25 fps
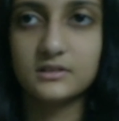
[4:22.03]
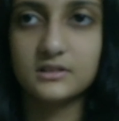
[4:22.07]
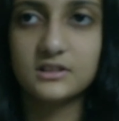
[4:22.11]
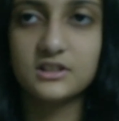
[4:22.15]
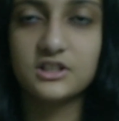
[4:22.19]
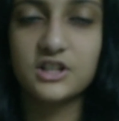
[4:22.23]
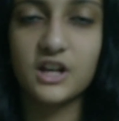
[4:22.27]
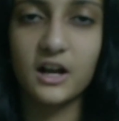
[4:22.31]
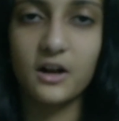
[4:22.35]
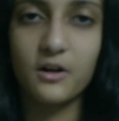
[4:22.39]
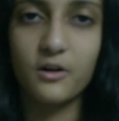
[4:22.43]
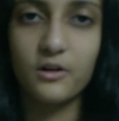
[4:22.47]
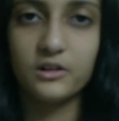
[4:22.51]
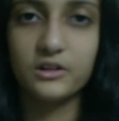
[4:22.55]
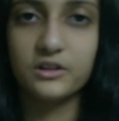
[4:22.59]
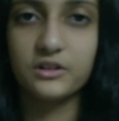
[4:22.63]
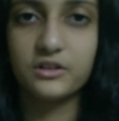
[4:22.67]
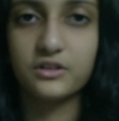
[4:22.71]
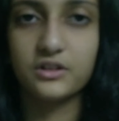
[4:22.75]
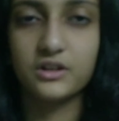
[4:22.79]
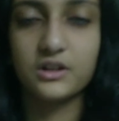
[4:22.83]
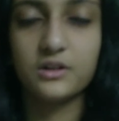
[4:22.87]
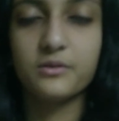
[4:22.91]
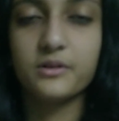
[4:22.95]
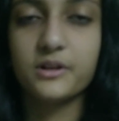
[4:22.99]
check all the
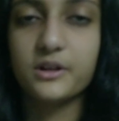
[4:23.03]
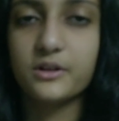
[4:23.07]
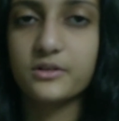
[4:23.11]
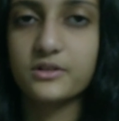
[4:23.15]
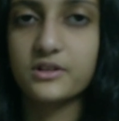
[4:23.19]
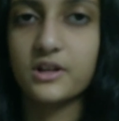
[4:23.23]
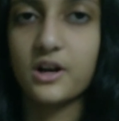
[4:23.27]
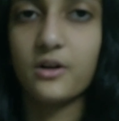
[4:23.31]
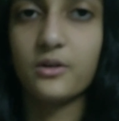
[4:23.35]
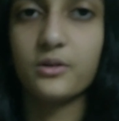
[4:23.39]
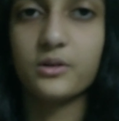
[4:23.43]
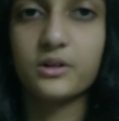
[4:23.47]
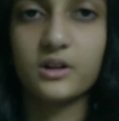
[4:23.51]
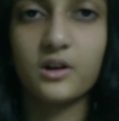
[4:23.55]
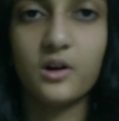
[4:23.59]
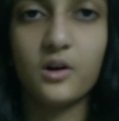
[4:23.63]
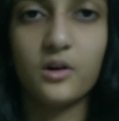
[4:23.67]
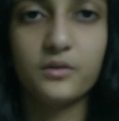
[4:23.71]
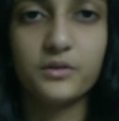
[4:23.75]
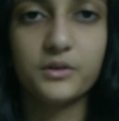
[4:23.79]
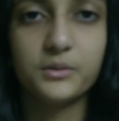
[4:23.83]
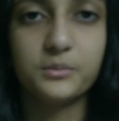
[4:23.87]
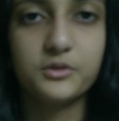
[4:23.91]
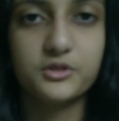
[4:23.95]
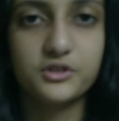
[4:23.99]
3 videos out
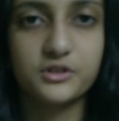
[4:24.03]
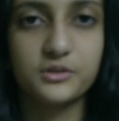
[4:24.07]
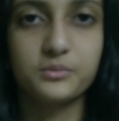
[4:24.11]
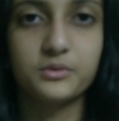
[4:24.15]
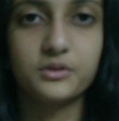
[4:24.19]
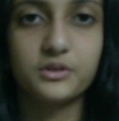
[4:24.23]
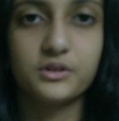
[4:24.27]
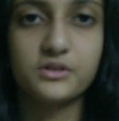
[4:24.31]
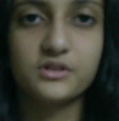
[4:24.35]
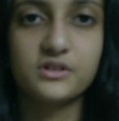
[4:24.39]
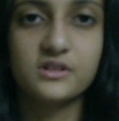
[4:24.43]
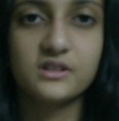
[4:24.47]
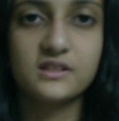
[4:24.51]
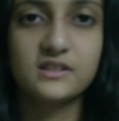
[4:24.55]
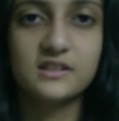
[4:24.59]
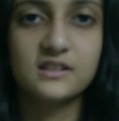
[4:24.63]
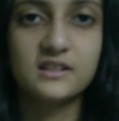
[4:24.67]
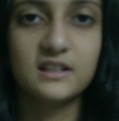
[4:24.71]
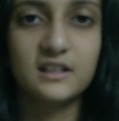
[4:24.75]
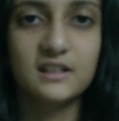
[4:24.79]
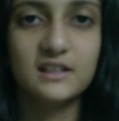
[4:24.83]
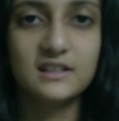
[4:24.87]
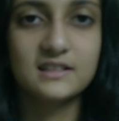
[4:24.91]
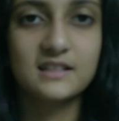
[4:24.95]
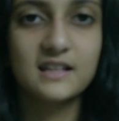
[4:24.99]
of the music producing
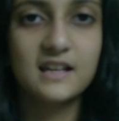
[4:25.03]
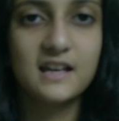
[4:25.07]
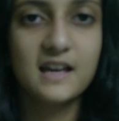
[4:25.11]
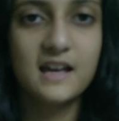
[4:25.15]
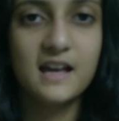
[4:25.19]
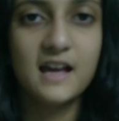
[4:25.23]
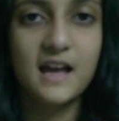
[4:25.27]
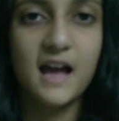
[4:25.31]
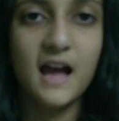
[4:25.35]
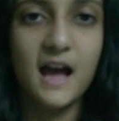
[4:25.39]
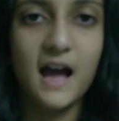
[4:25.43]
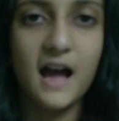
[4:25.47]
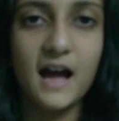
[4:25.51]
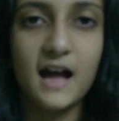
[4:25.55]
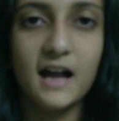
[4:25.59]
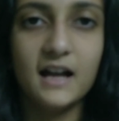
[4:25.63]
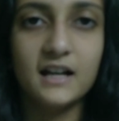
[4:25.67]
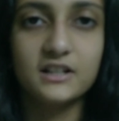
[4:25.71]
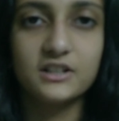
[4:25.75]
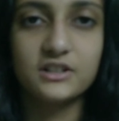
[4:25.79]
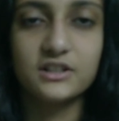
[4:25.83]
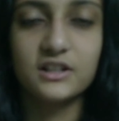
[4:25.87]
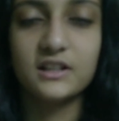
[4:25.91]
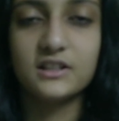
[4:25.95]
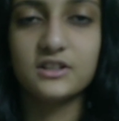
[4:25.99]
series,
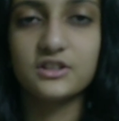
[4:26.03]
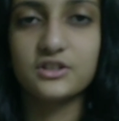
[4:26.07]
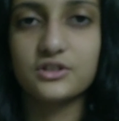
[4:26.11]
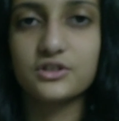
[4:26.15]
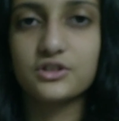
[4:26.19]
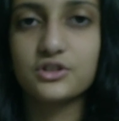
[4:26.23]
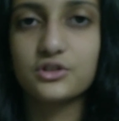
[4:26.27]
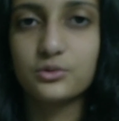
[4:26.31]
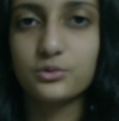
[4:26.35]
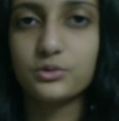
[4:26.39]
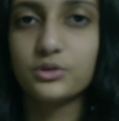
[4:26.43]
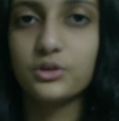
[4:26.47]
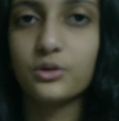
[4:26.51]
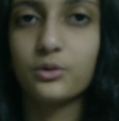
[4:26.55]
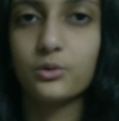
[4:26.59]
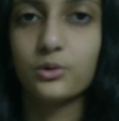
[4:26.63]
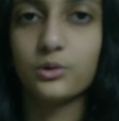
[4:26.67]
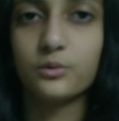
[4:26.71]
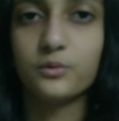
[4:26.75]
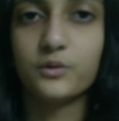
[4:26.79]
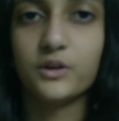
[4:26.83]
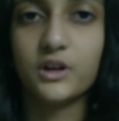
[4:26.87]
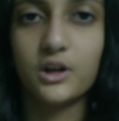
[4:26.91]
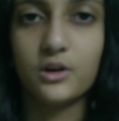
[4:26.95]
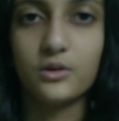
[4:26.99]
and then just shoot your
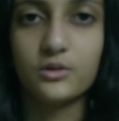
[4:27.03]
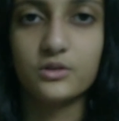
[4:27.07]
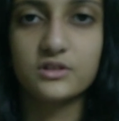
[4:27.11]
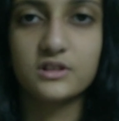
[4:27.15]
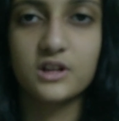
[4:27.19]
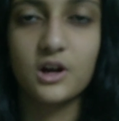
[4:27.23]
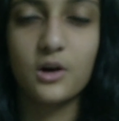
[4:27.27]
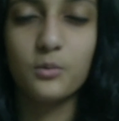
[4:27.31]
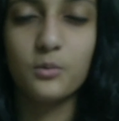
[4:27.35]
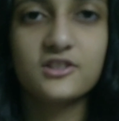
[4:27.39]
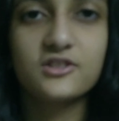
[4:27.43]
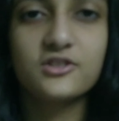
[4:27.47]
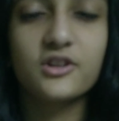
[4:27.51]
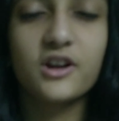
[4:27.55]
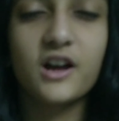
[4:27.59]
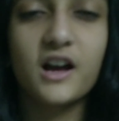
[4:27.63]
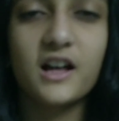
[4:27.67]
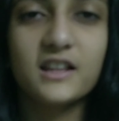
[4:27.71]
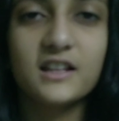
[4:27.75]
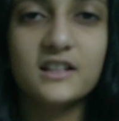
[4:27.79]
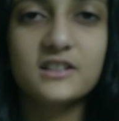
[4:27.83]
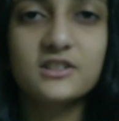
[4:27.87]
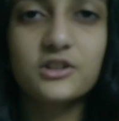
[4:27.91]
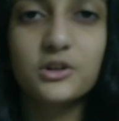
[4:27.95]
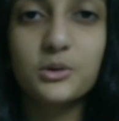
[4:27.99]
own videos now. So yeah,
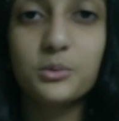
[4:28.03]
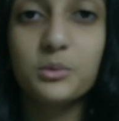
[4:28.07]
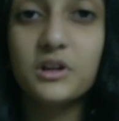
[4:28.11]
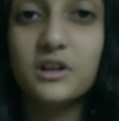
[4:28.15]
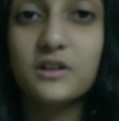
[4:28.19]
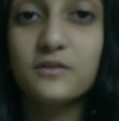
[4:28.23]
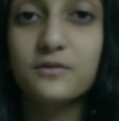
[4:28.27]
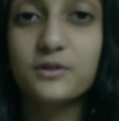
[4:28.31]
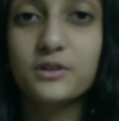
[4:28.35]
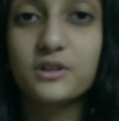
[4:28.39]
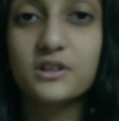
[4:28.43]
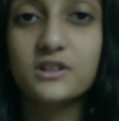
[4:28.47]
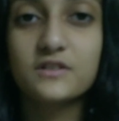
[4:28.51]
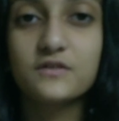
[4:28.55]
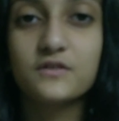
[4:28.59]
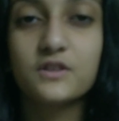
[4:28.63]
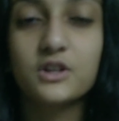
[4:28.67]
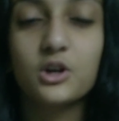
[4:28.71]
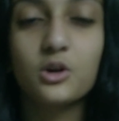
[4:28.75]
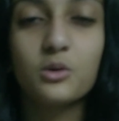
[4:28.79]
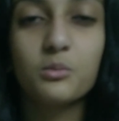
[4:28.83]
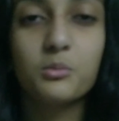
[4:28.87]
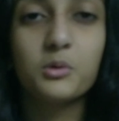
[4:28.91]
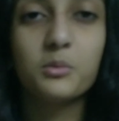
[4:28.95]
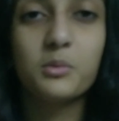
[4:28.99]
that's gonna be it for this
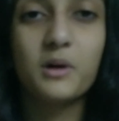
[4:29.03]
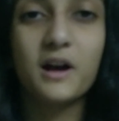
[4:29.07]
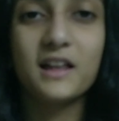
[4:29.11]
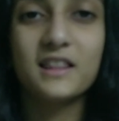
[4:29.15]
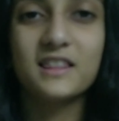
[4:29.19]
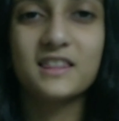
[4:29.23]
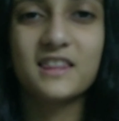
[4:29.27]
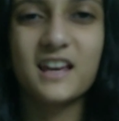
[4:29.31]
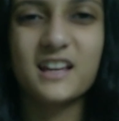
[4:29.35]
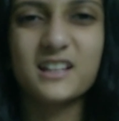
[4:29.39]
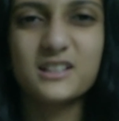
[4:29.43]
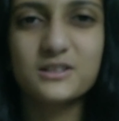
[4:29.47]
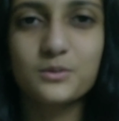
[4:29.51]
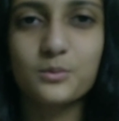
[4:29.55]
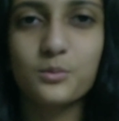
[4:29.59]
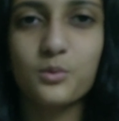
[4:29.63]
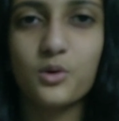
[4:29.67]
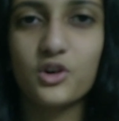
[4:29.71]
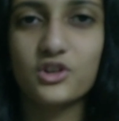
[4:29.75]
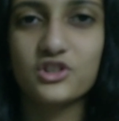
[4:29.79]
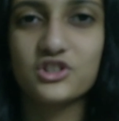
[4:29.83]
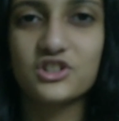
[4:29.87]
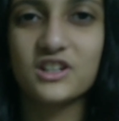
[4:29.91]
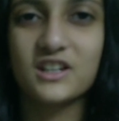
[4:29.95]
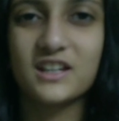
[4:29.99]
video. Bye bye, thanks for
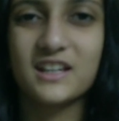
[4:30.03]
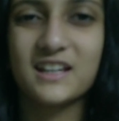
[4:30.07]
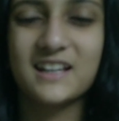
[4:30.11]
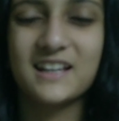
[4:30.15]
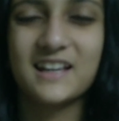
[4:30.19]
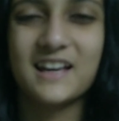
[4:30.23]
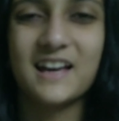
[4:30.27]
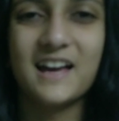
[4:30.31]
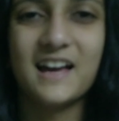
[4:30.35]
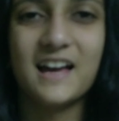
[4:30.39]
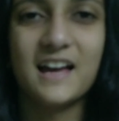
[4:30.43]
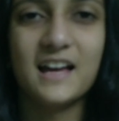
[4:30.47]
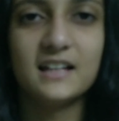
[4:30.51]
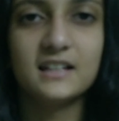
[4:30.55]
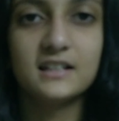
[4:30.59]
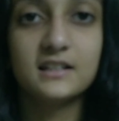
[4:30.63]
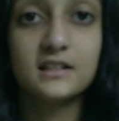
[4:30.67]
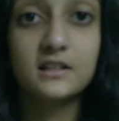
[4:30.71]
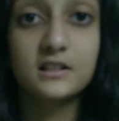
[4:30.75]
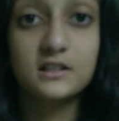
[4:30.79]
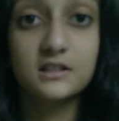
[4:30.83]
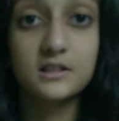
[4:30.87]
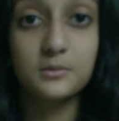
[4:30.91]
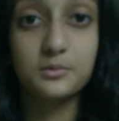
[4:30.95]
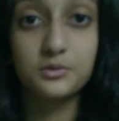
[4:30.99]
watching, and
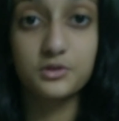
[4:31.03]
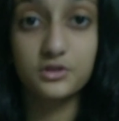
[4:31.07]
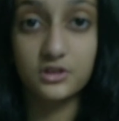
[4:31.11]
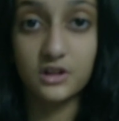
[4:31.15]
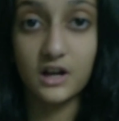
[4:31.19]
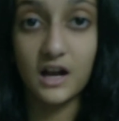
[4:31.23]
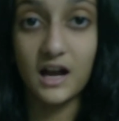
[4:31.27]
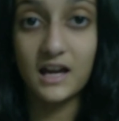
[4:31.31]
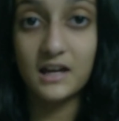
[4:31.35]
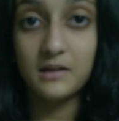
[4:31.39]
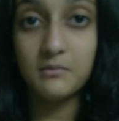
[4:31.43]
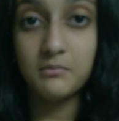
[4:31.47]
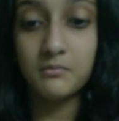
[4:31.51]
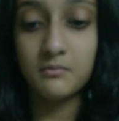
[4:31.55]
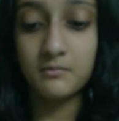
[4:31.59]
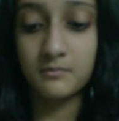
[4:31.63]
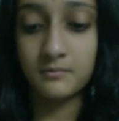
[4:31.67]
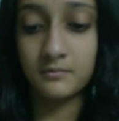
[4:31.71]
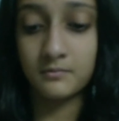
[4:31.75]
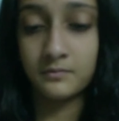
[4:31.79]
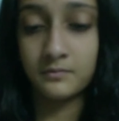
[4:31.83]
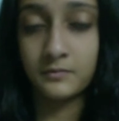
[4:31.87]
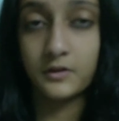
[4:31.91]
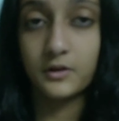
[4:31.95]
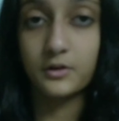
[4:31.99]
subscribe
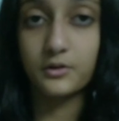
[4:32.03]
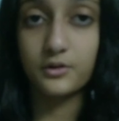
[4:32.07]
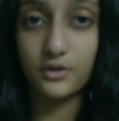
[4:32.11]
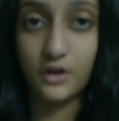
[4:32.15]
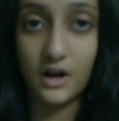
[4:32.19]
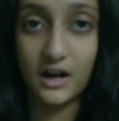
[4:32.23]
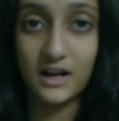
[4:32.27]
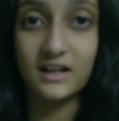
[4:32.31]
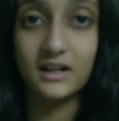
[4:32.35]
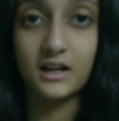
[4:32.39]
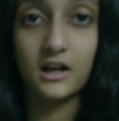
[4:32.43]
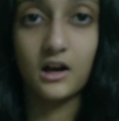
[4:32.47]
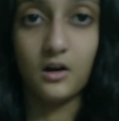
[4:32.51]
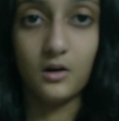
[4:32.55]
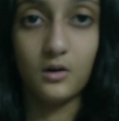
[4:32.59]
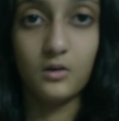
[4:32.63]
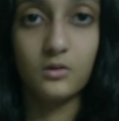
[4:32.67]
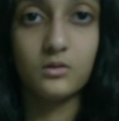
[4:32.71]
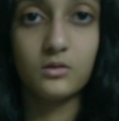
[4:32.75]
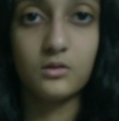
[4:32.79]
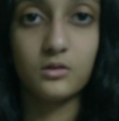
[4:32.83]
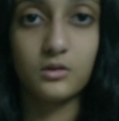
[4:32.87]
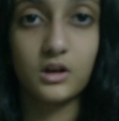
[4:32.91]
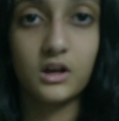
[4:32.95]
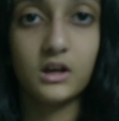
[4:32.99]
right now,
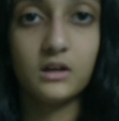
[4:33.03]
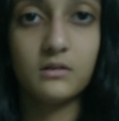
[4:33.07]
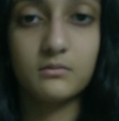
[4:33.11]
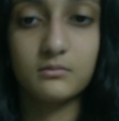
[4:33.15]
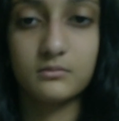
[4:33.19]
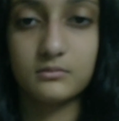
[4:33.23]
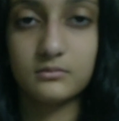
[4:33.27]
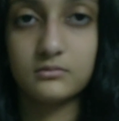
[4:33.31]
okay?